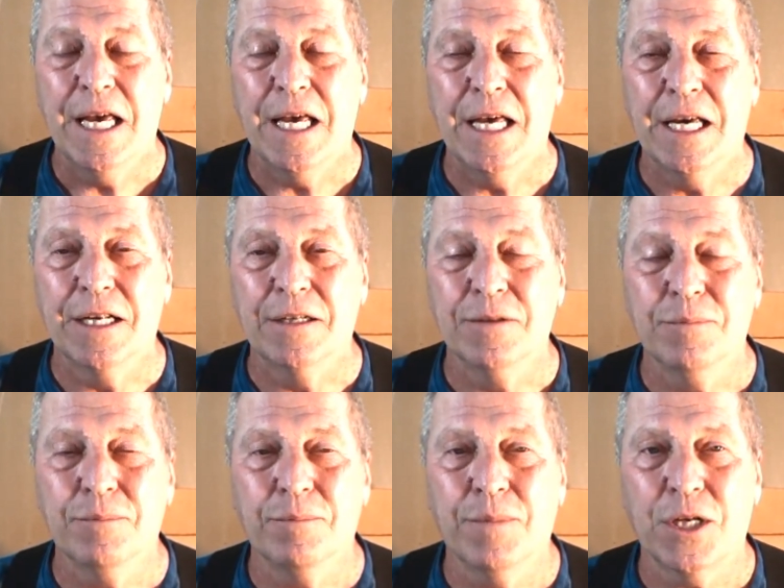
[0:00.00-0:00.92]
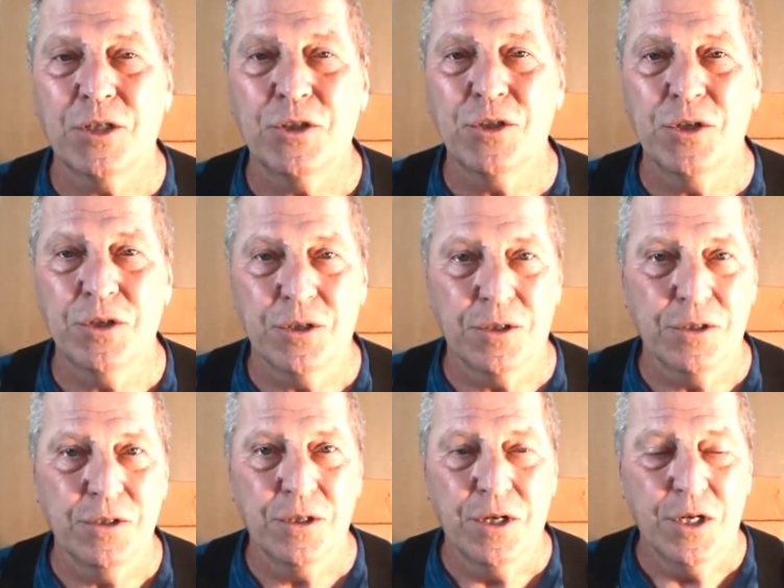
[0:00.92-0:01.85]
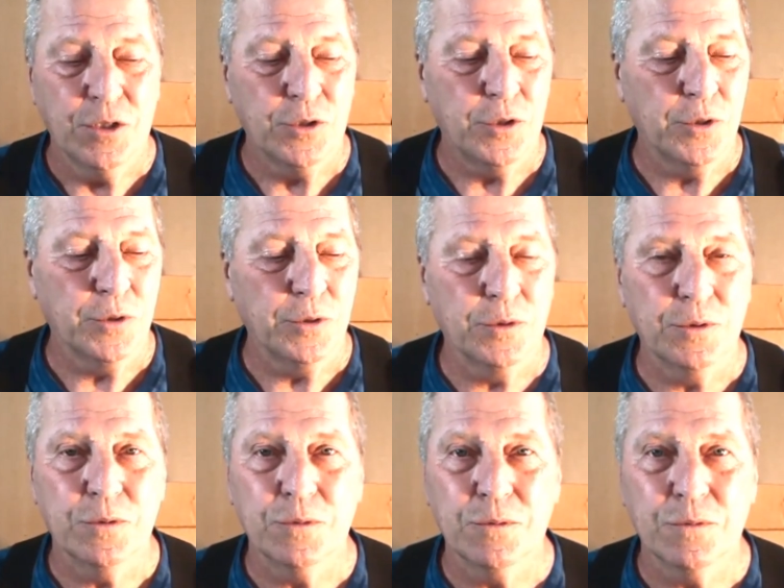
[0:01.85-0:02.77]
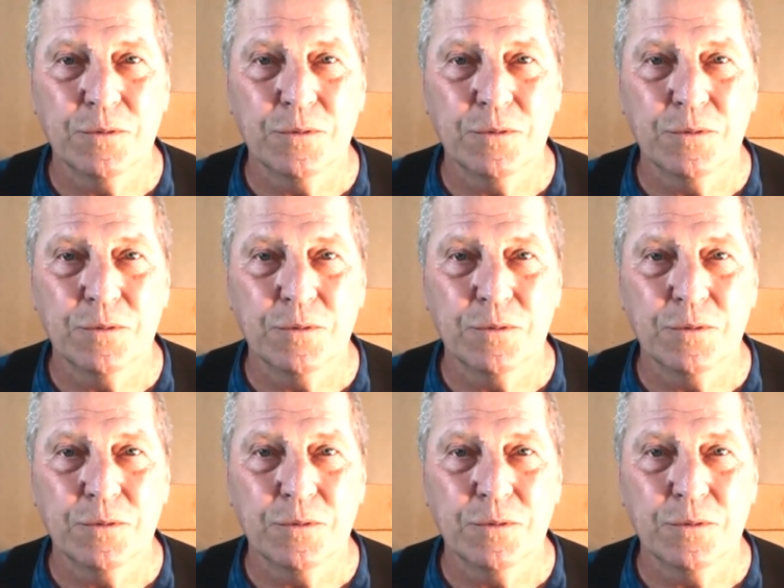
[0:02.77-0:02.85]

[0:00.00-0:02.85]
and make sure to